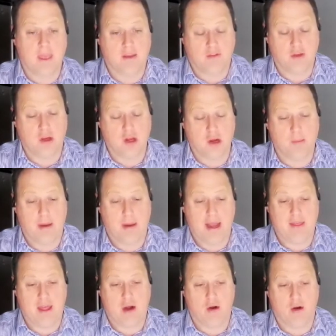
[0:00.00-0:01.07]
if you're going to pay
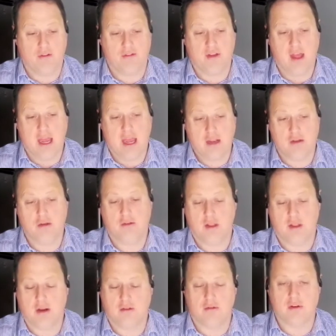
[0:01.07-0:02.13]
that off and use
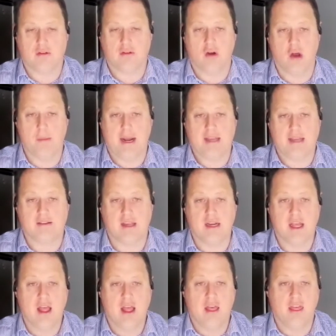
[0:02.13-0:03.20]
that as a retirement
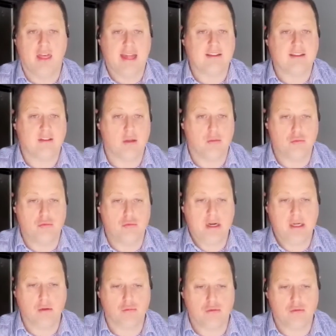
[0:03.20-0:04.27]
asset, that's the
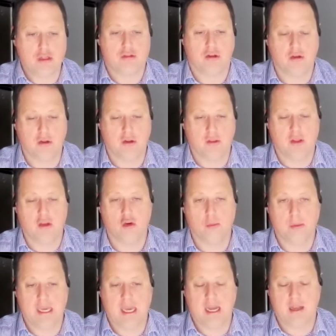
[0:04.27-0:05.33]
real return that
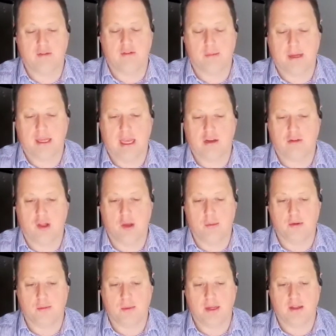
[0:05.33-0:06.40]
you'll be getting from a cash flow
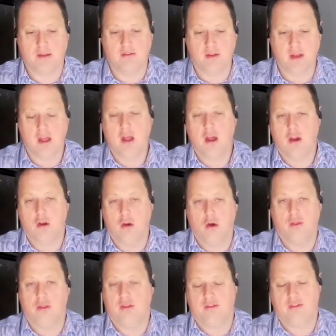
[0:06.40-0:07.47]
perspective,
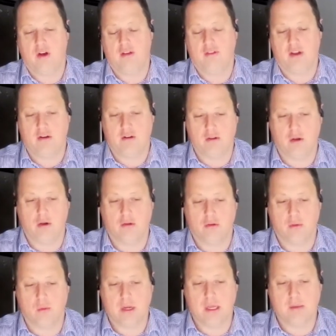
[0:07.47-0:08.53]
not the $500
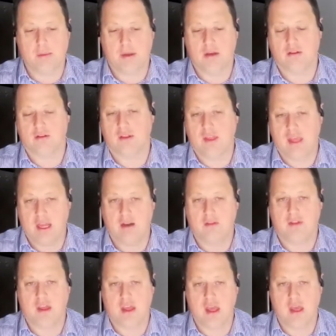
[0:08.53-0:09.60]
a week, because at the end of
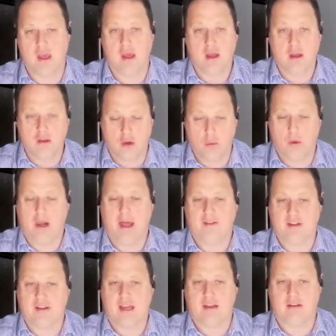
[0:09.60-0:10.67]
the year, you will have
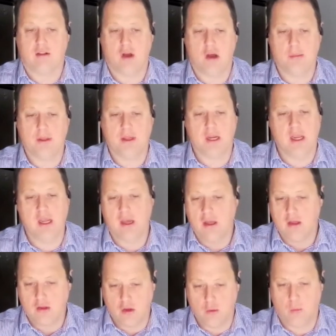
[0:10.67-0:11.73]
a tax liability,
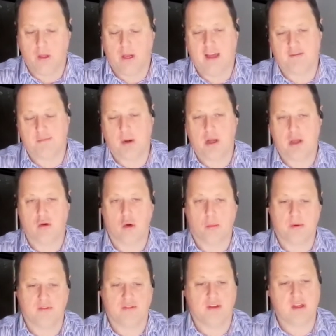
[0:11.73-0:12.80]
you will have body
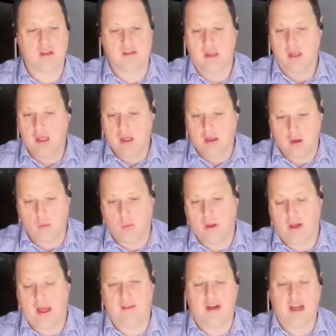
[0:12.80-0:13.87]
corporate fees, you
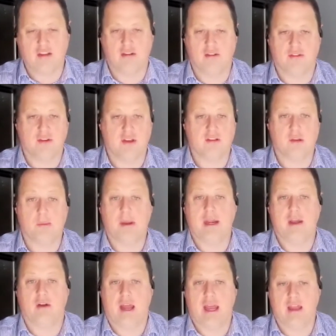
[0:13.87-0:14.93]
will have agent fees,
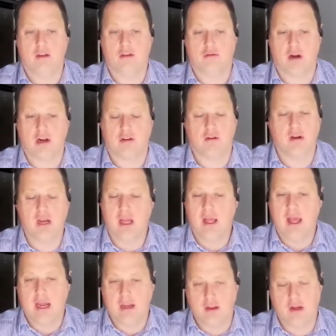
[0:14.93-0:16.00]
depending on how you structure it,
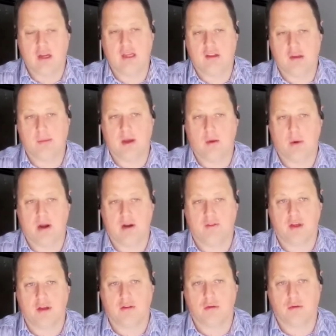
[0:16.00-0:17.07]
and you need to be aware of
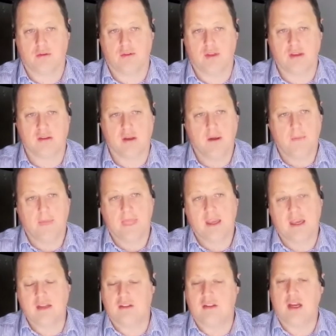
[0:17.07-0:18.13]
those sorts of things.
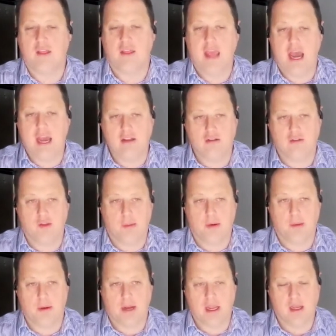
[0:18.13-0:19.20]
Consider the age of the
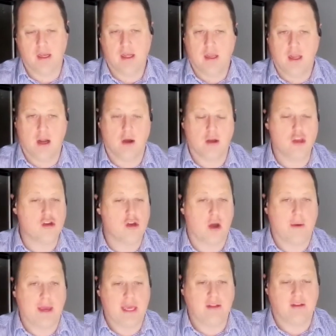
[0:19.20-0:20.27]
property. Are you
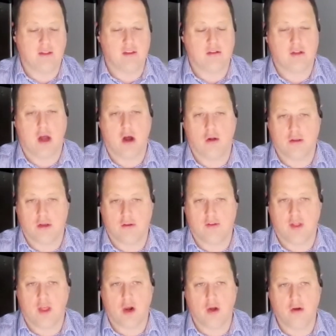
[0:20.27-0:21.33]
going into this to hold it
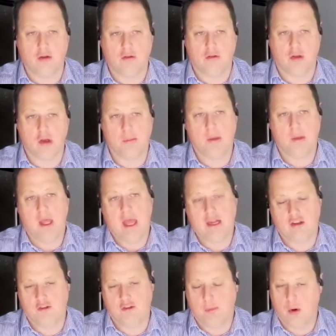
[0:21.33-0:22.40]
over the longer term
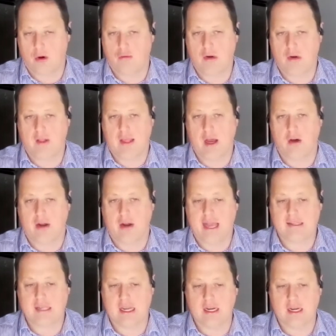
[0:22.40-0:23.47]
and you've bought a really old
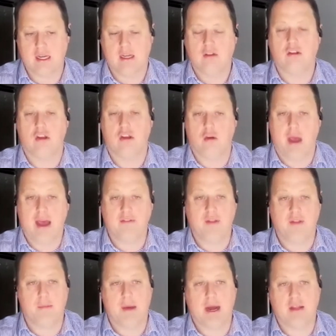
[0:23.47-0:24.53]
asset? Do you have
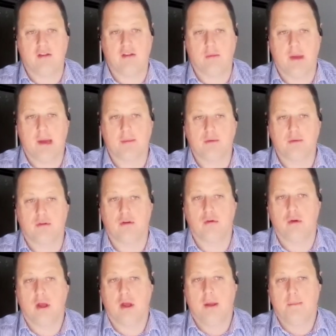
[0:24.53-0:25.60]
the money to be able
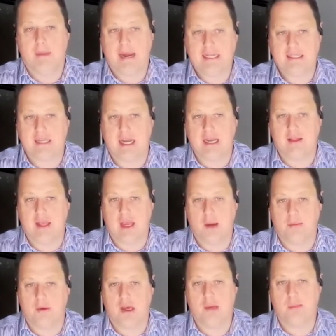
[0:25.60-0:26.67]
to maintain the
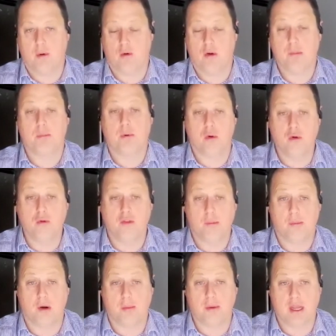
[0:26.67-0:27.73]
upkeep or improve the
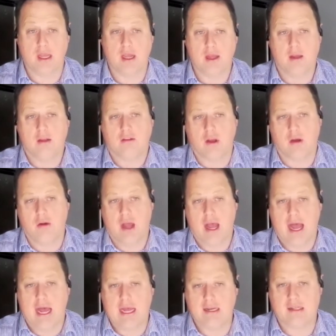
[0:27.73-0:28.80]
property? So
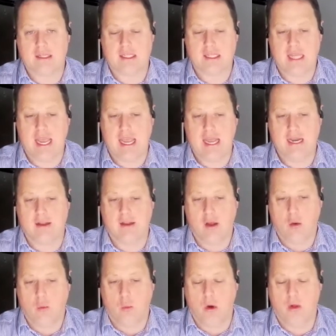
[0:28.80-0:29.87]
understand
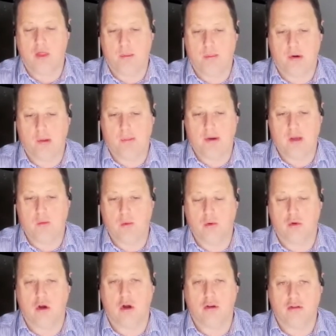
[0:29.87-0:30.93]
what the property
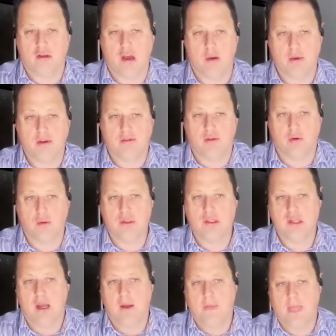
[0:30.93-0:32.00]
will cost going forwards
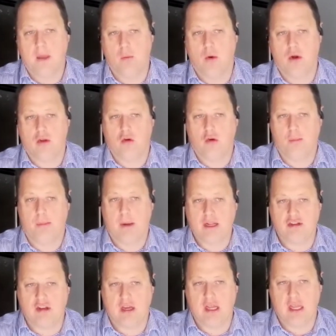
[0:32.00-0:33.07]
and what your
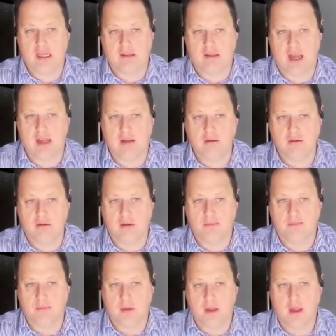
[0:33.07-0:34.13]
budget entails.